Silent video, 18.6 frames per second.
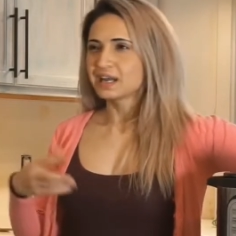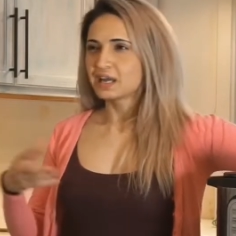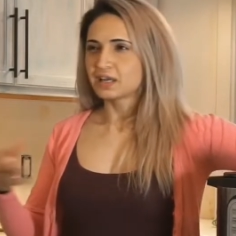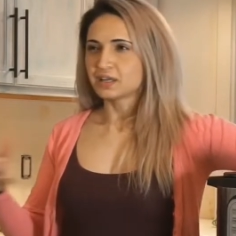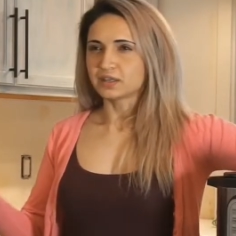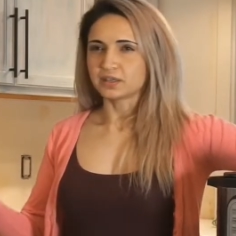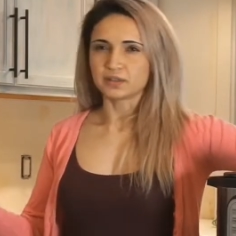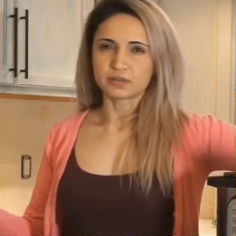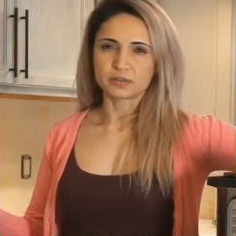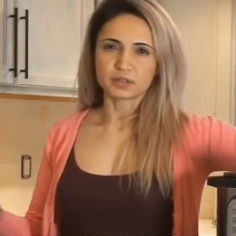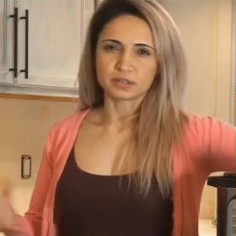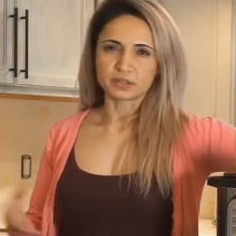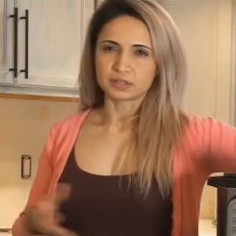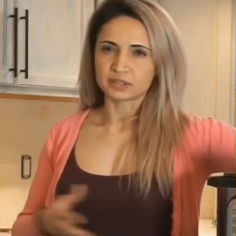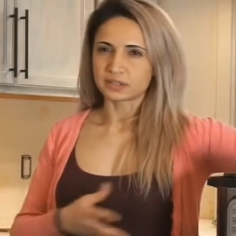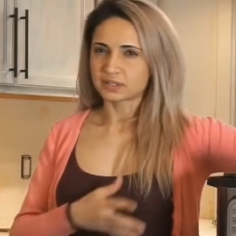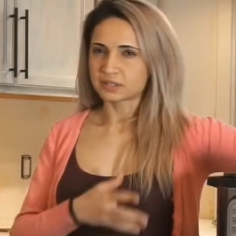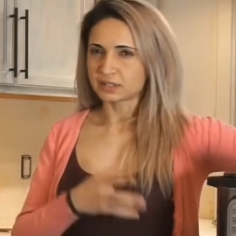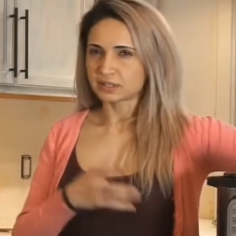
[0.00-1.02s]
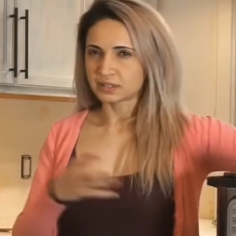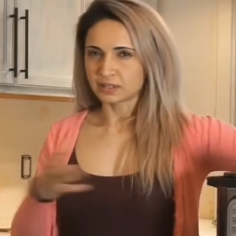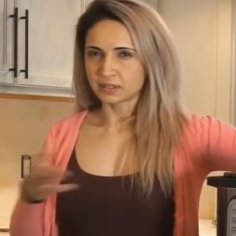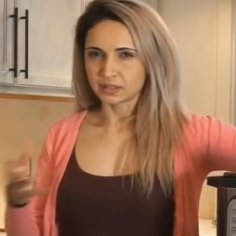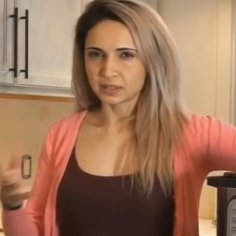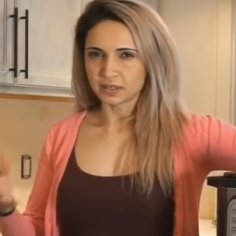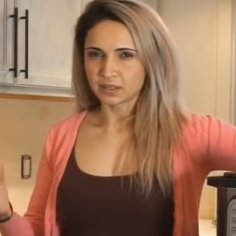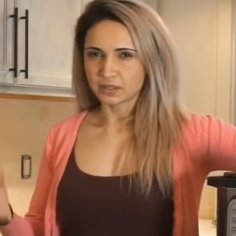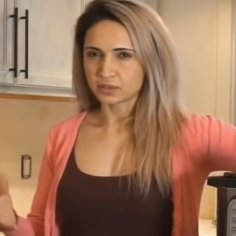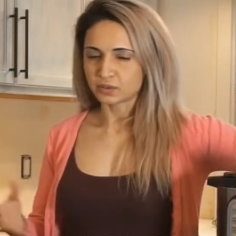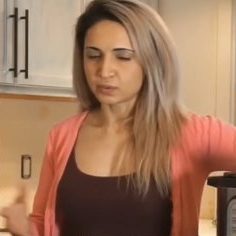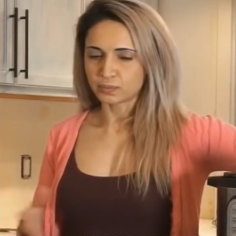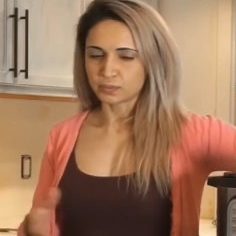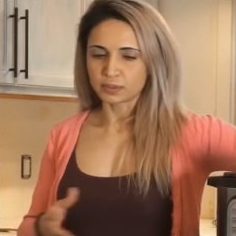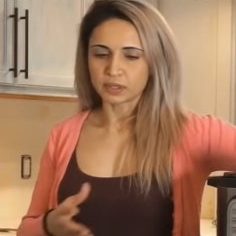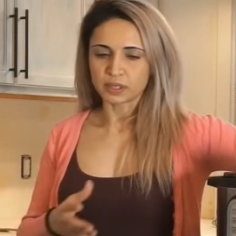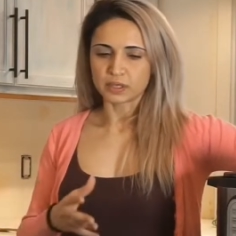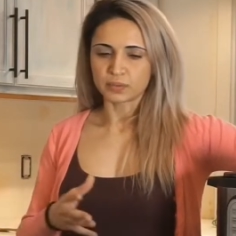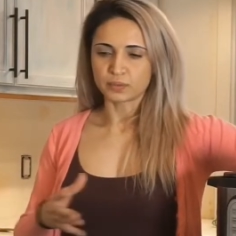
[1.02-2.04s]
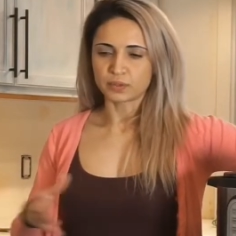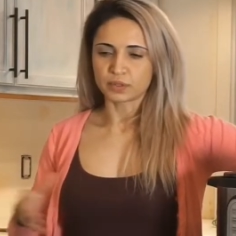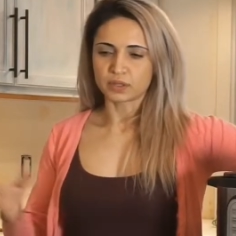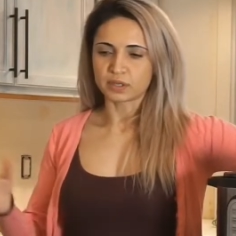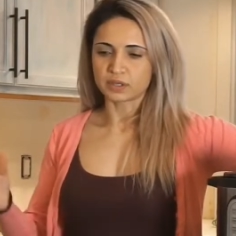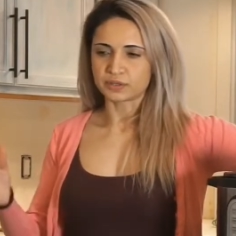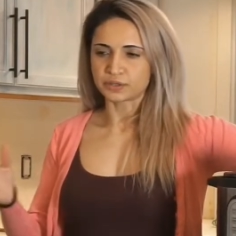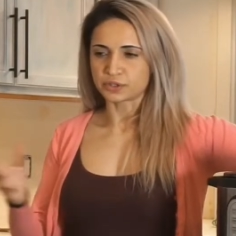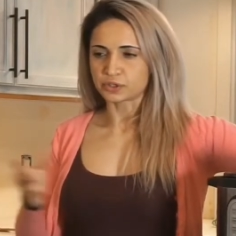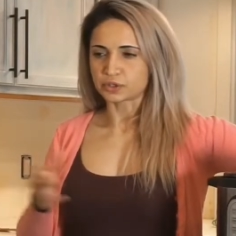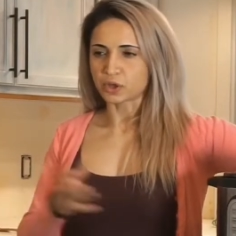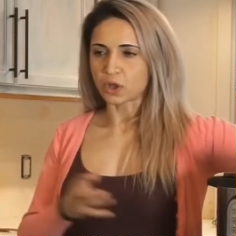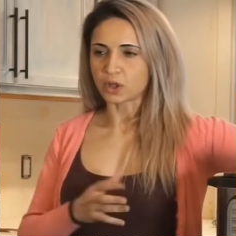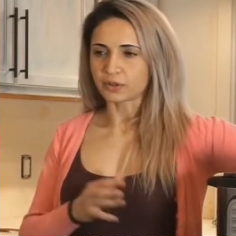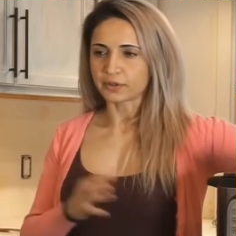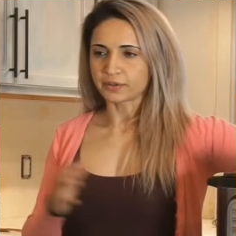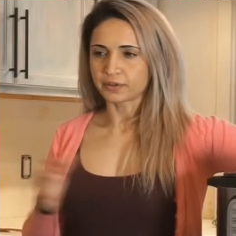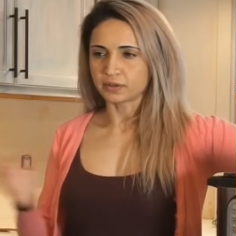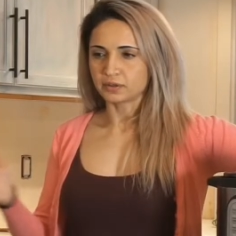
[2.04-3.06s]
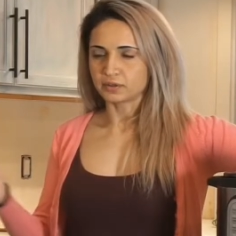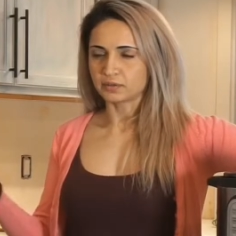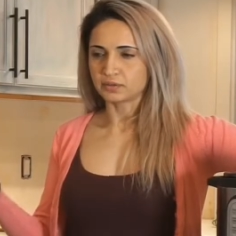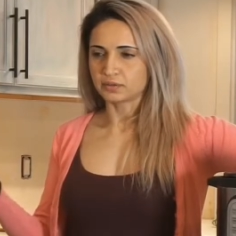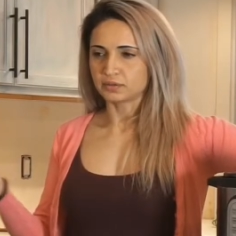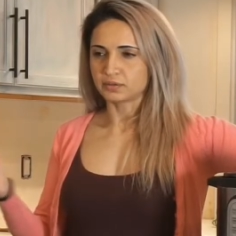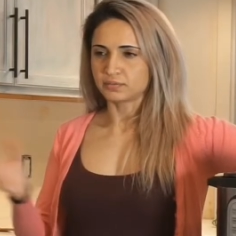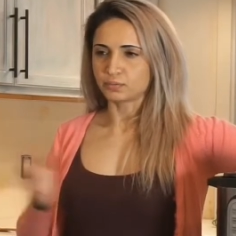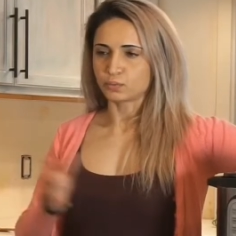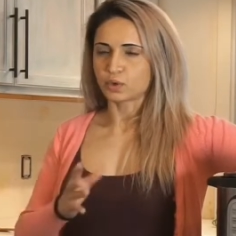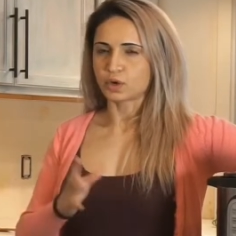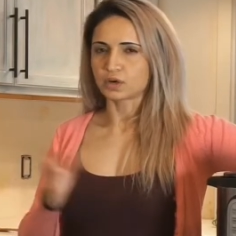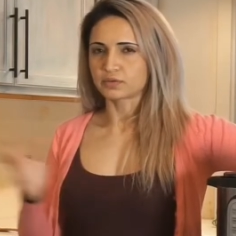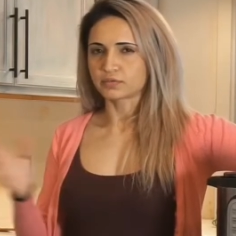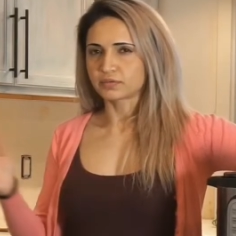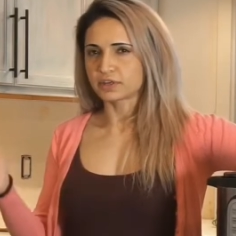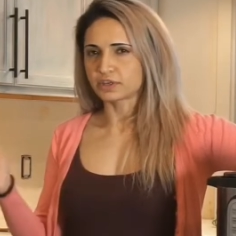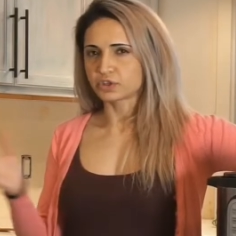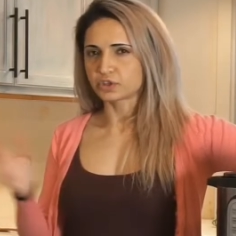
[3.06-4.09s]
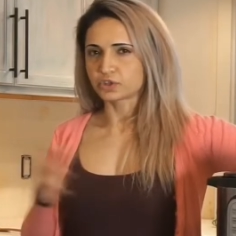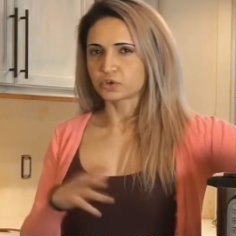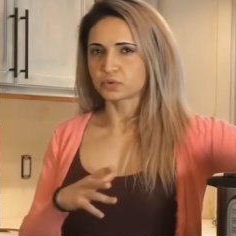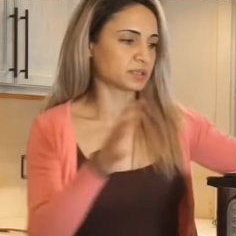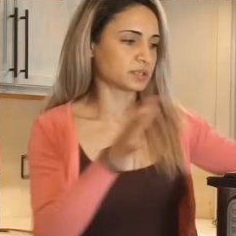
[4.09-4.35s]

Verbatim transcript: You consistently need to play with the salt and water ratio.